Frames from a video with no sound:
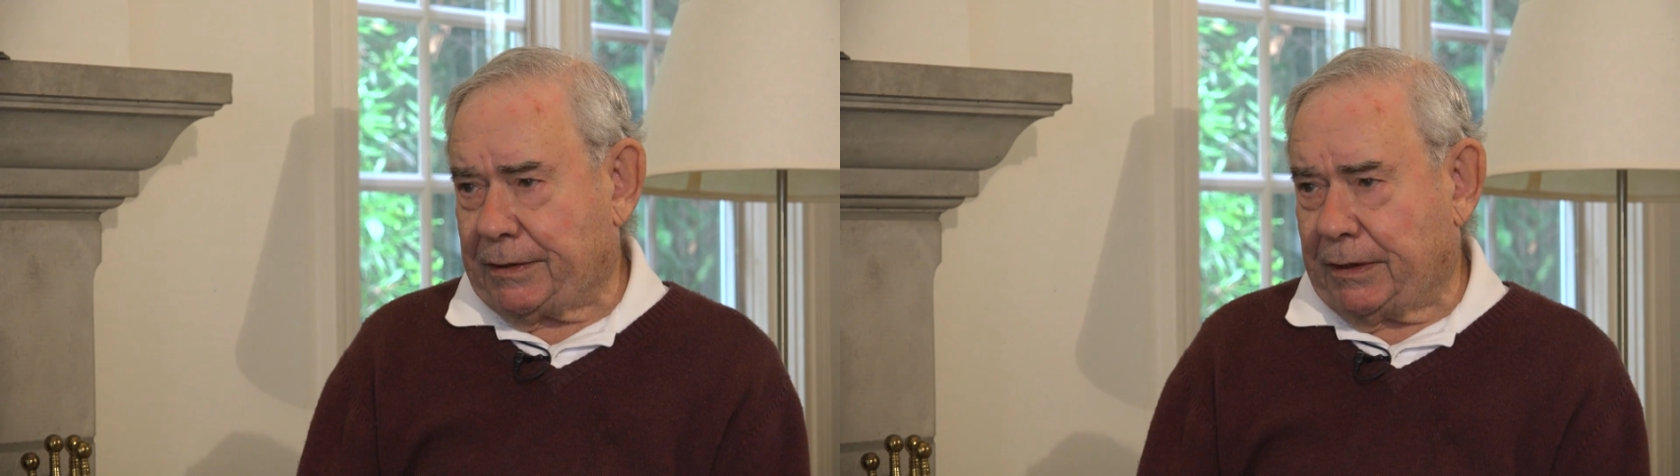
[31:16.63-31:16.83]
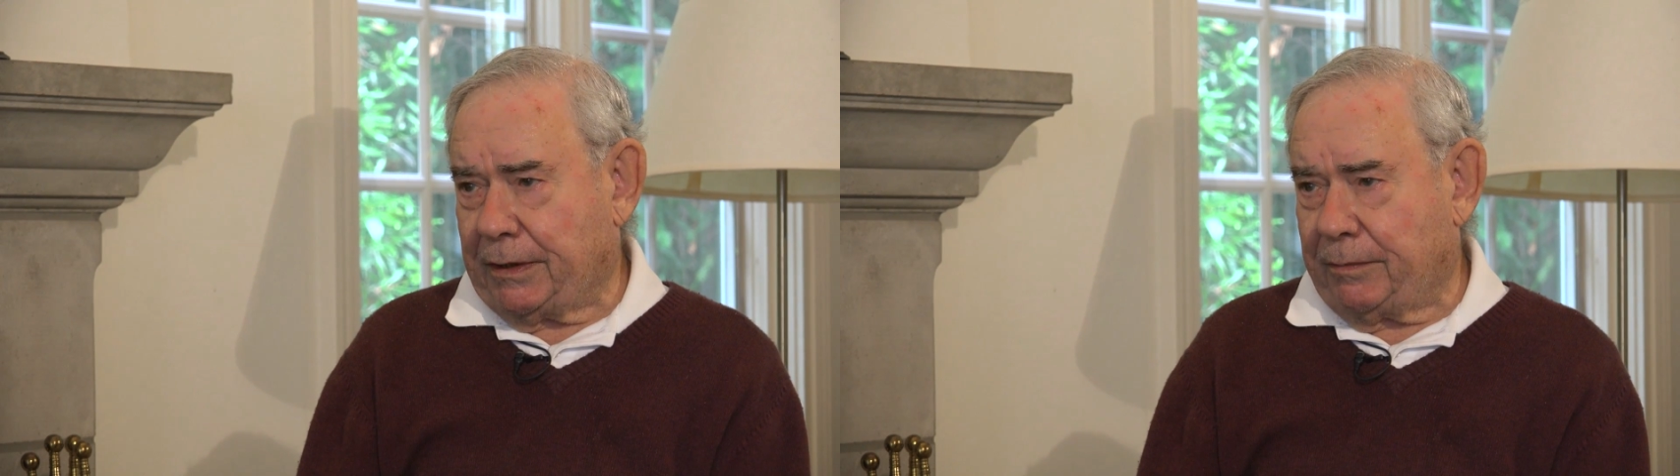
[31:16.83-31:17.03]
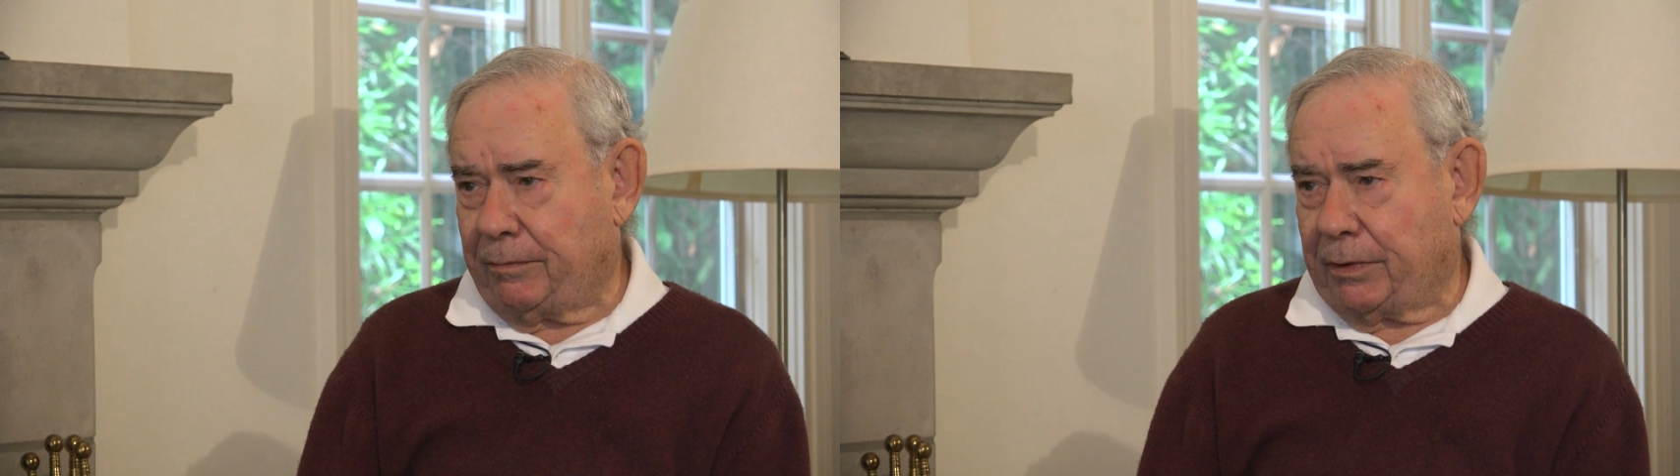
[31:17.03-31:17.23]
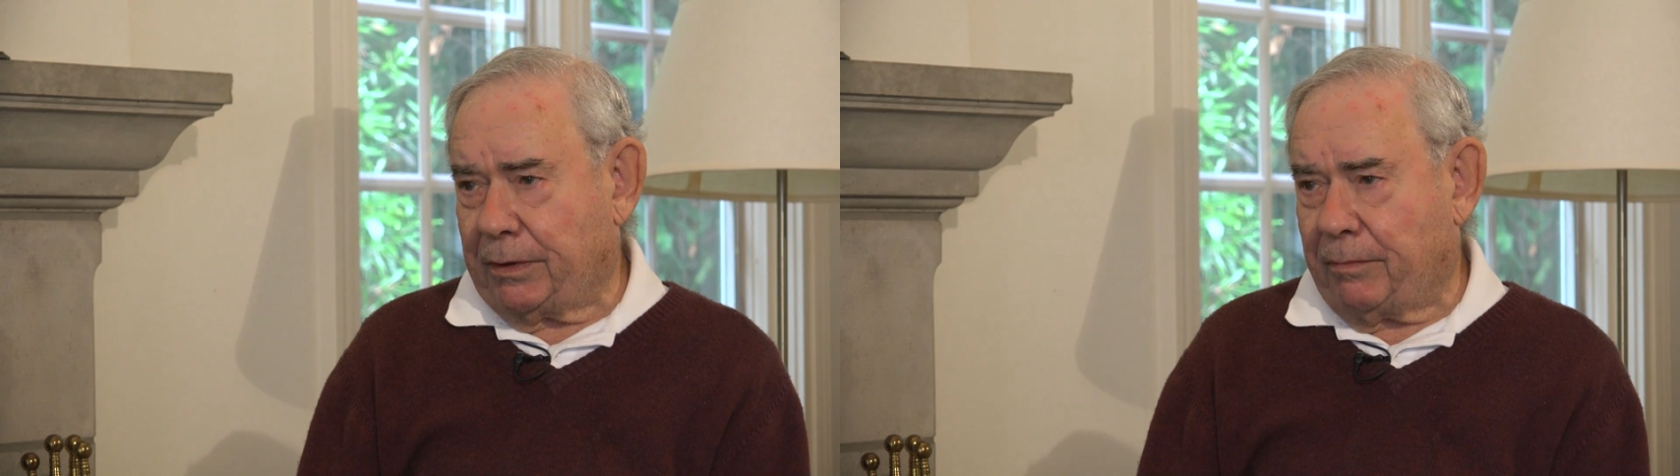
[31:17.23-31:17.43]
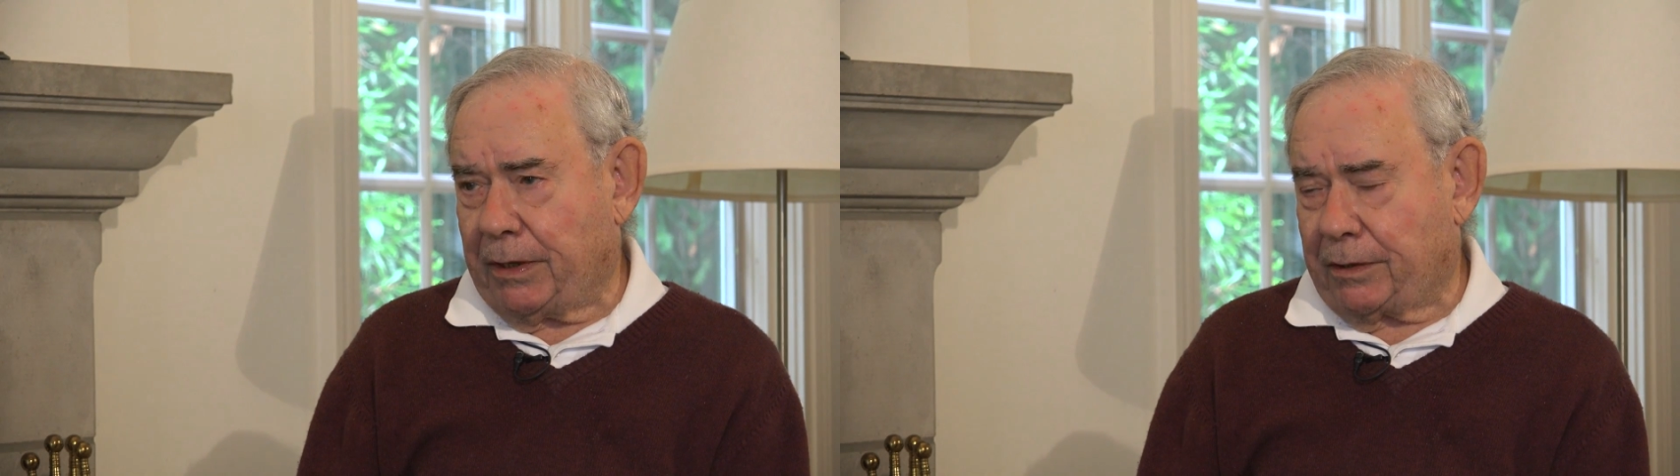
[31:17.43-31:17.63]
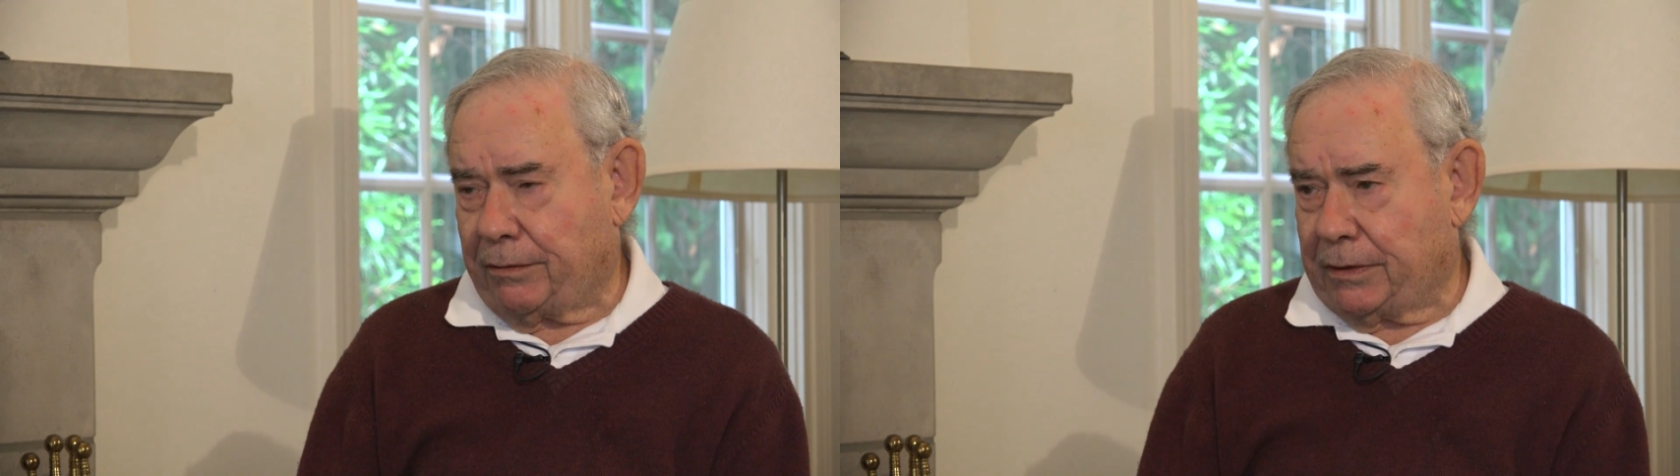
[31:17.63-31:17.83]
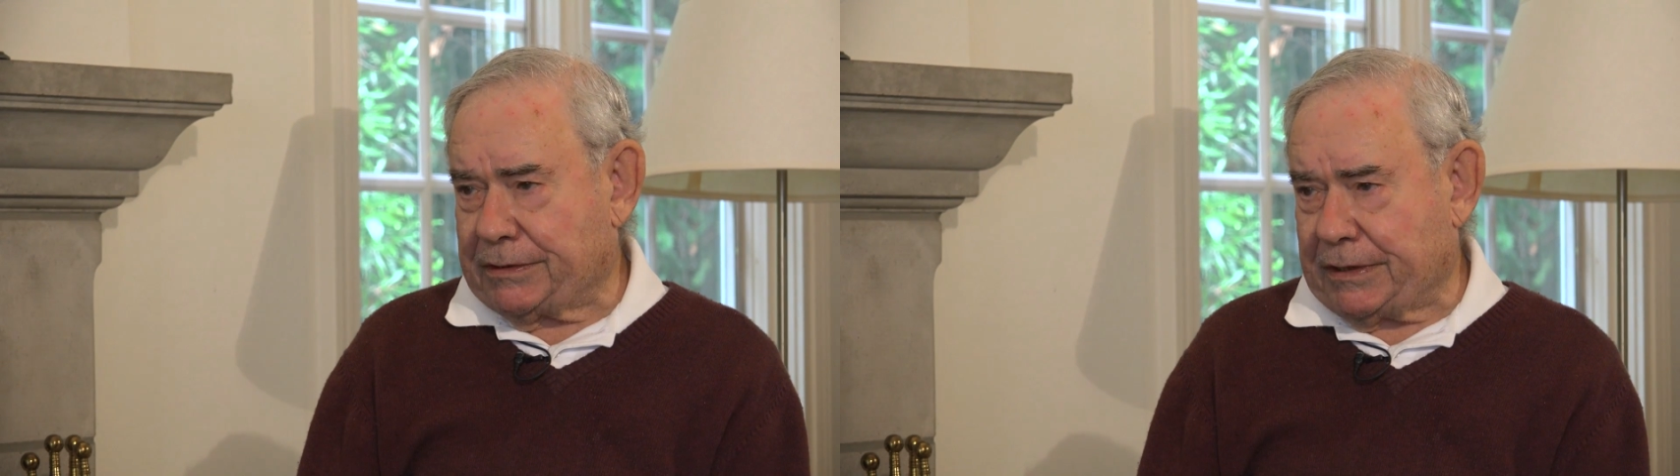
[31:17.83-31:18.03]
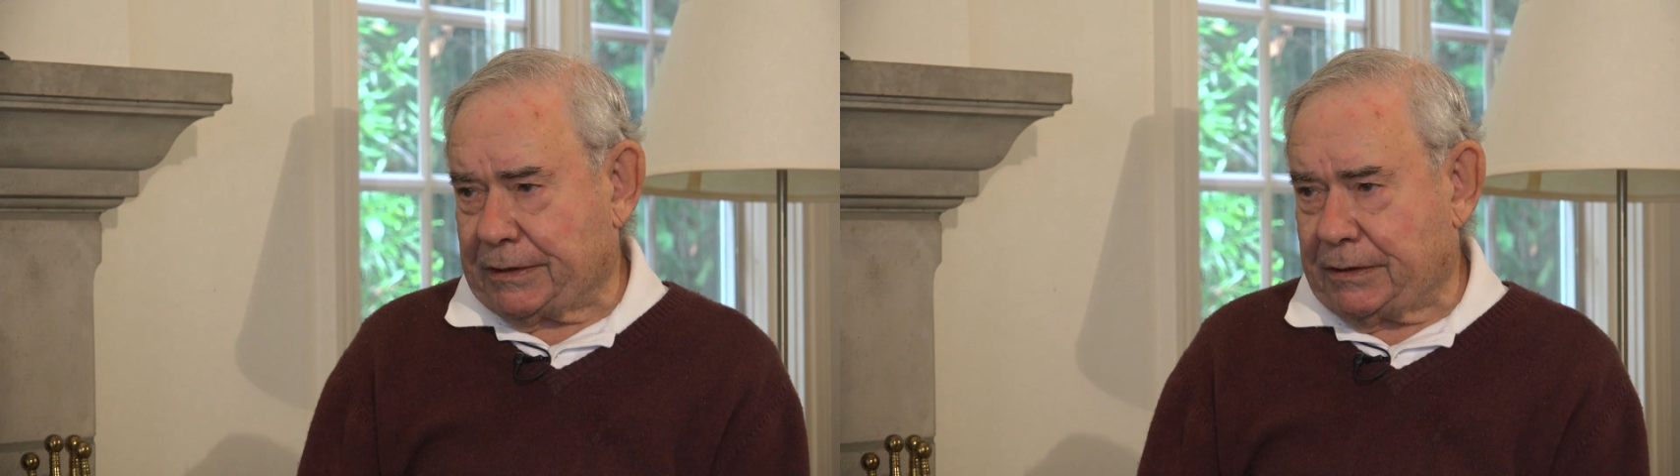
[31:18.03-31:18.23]
time by
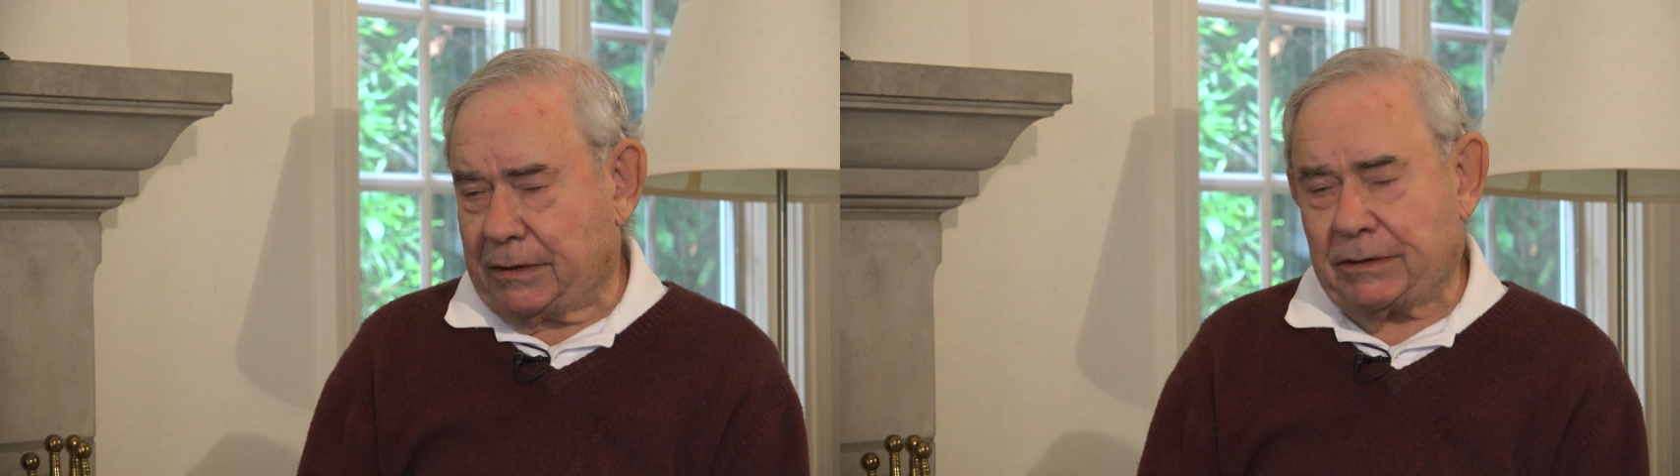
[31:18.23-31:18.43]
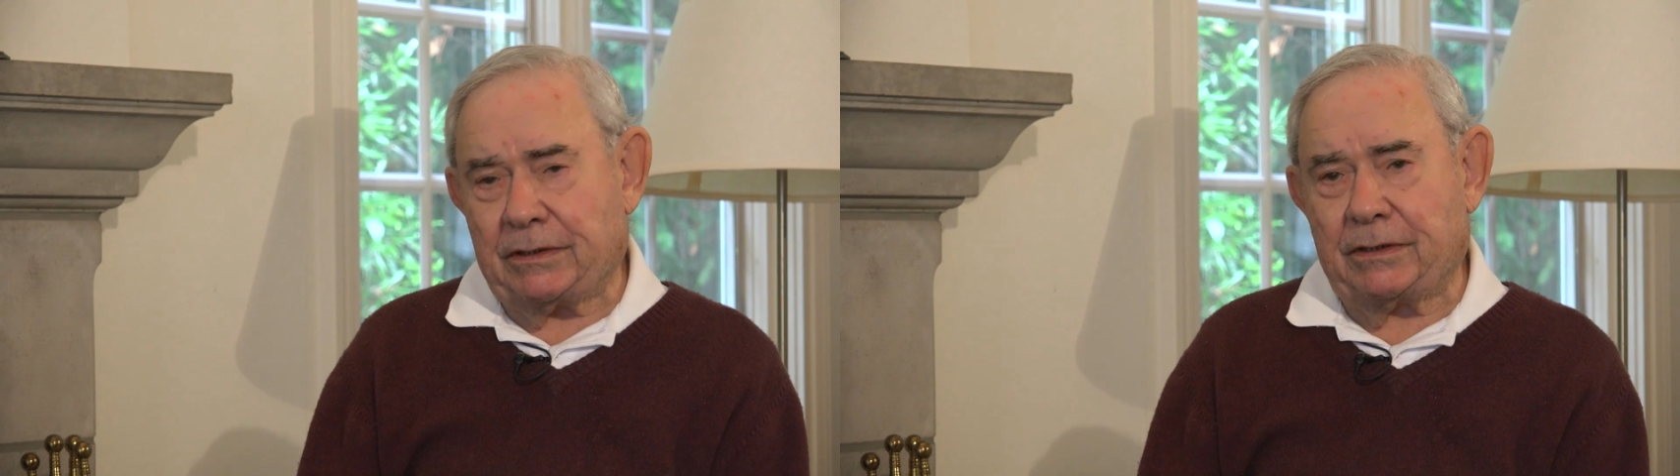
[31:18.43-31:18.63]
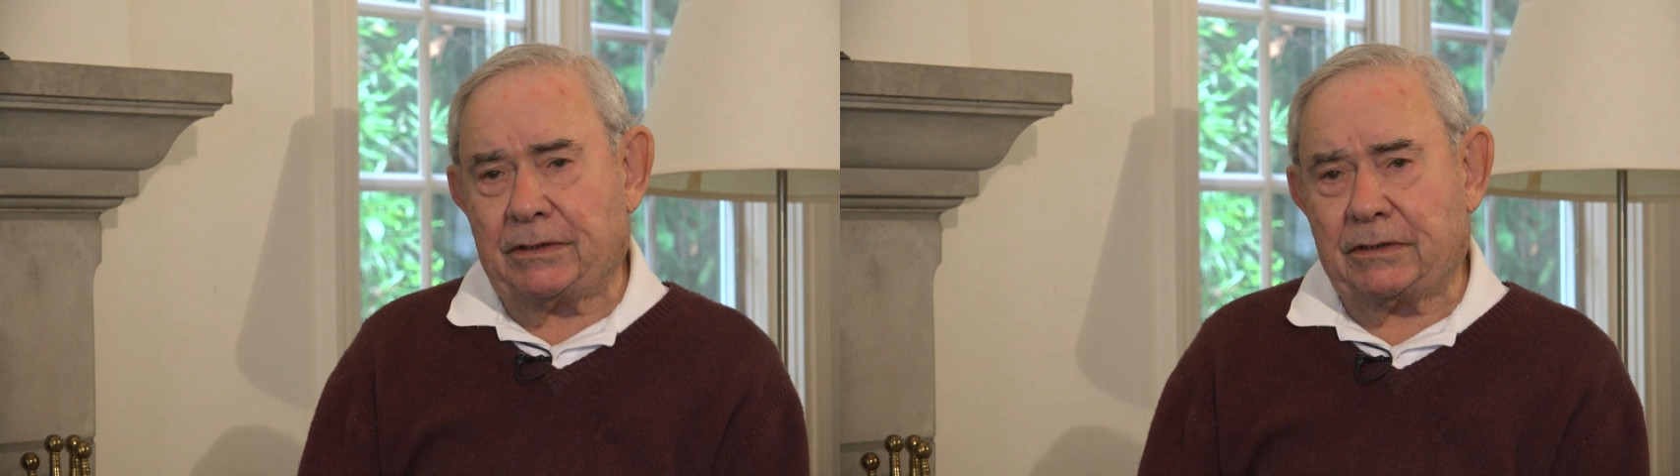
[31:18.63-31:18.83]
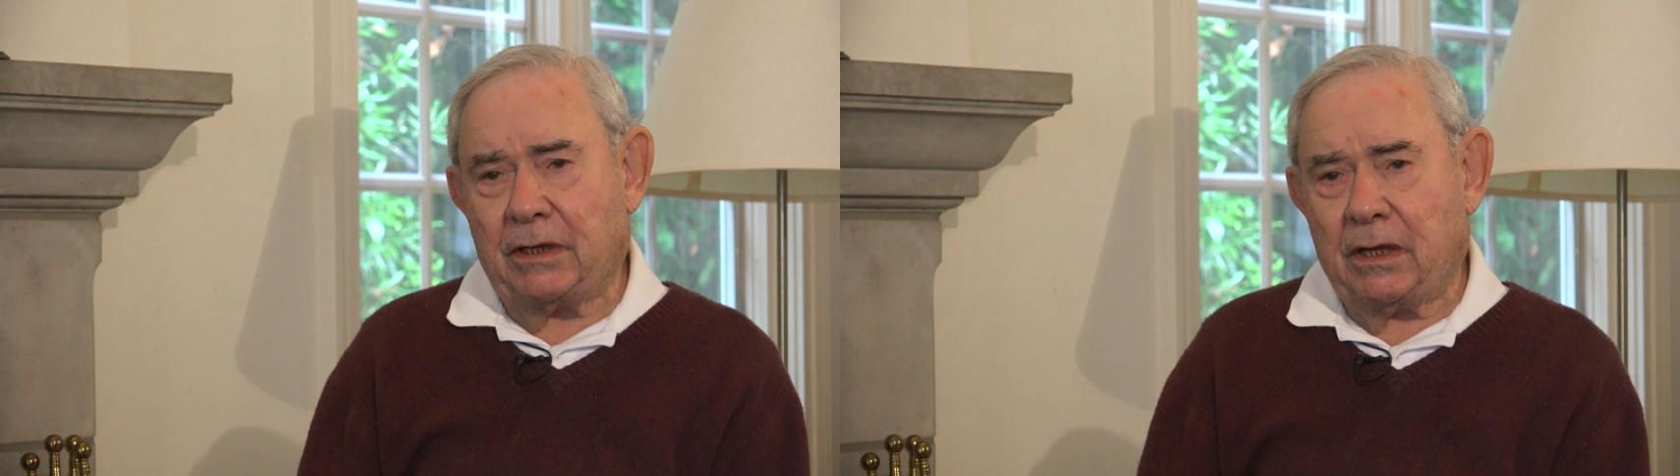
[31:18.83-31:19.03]
Carell's technicians,